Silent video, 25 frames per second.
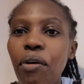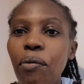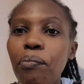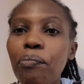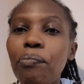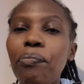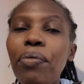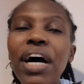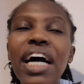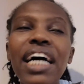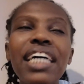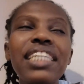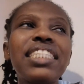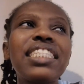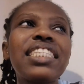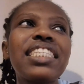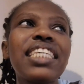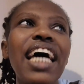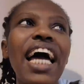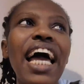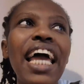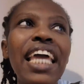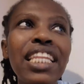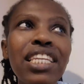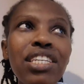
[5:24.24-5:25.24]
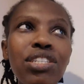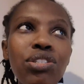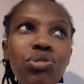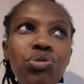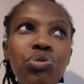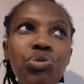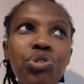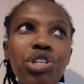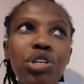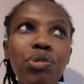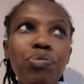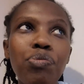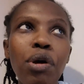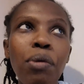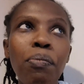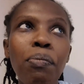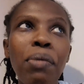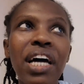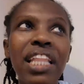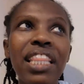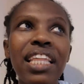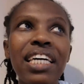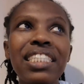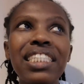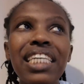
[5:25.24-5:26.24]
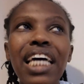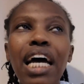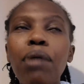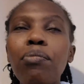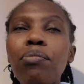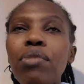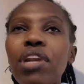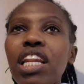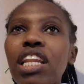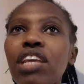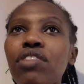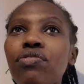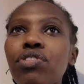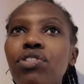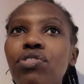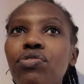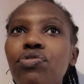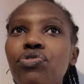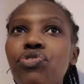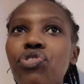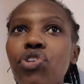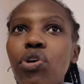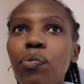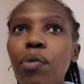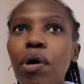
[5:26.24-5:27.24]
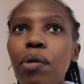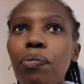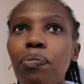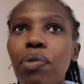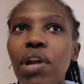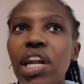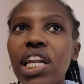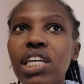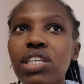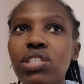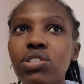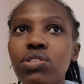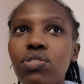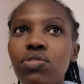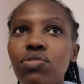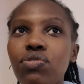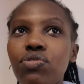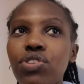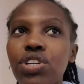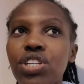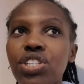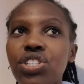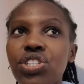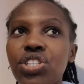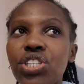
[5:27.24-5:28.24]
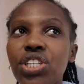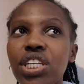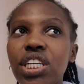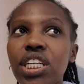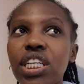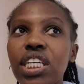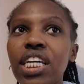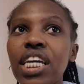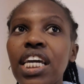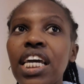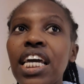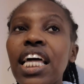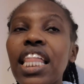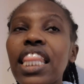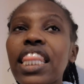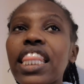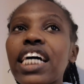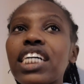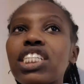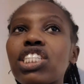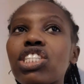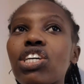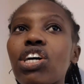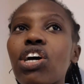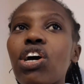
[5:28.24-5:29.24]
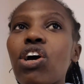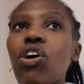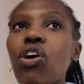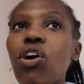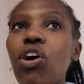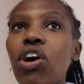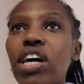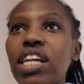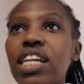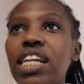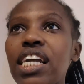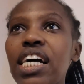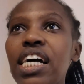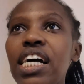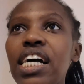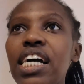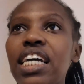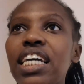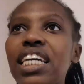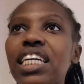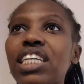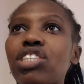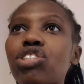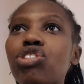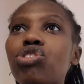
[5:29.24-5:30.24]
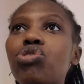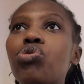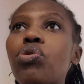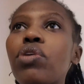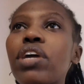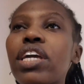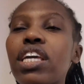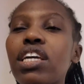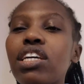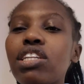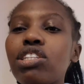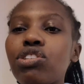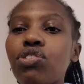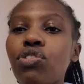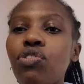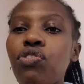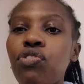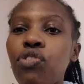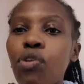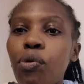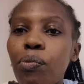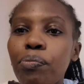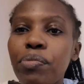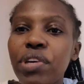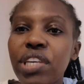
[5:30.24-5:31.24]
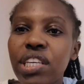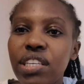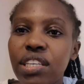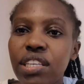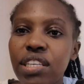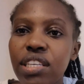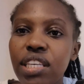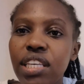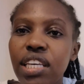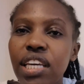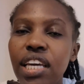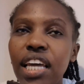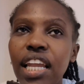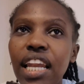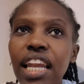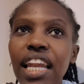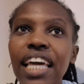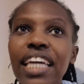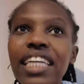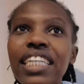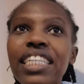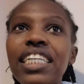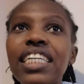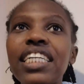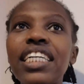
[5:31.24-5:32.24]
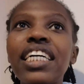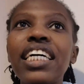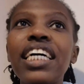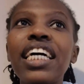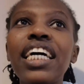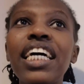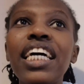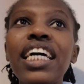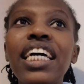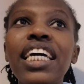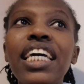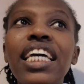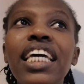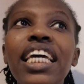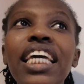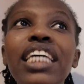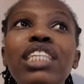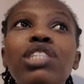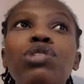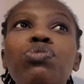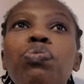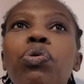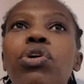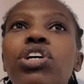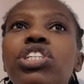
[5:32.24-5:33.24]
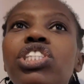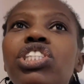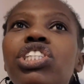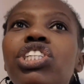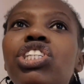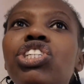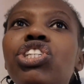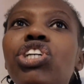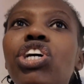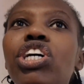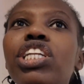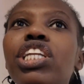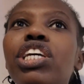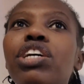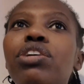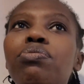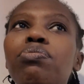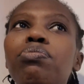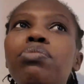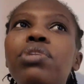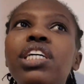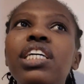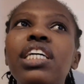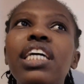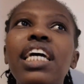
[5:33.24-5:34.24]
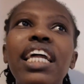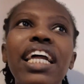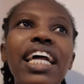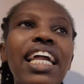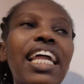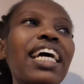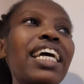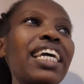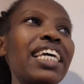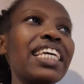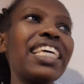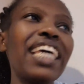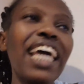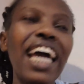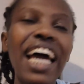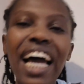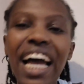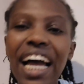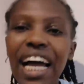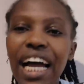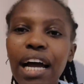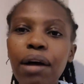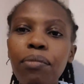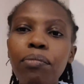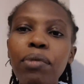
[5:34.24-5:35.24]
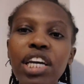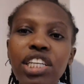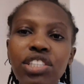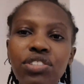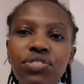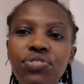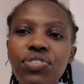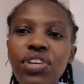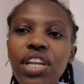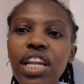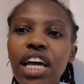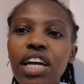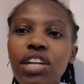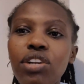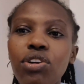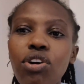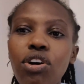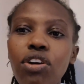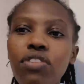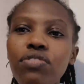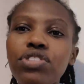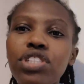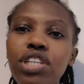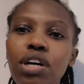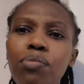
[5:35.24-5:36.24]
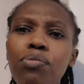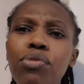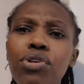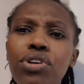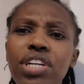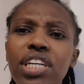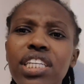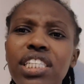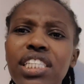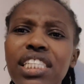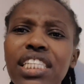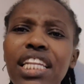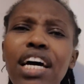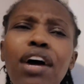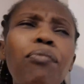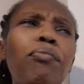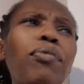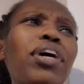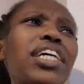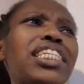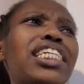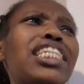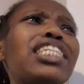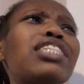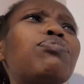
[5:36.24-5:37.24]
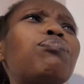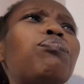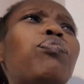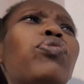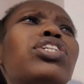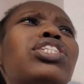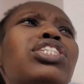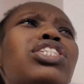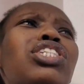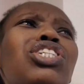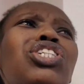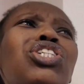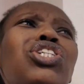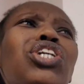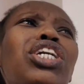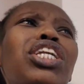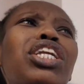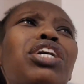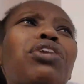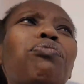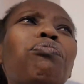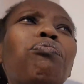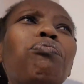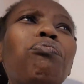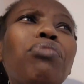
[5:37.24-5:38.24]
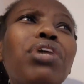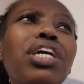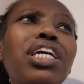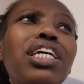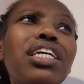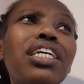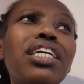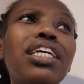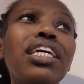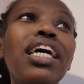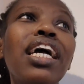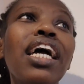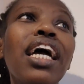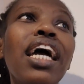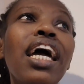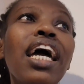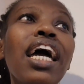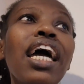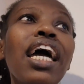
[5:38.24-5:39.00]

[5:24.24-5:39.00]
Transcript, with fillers: but i need to remember that i'm living from a place of victory that god is doing it for me like he's positioning me yeah i might feel uncomfortable right now but he's positioning me